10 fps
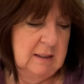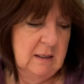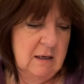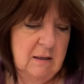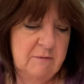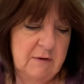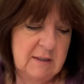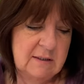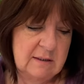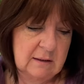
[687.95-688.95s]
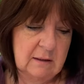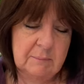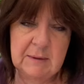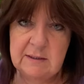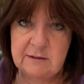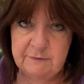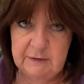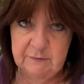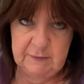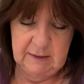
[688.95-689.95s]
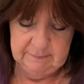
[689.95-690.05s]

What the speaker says: yarn, very subtle, but it's a fluffy,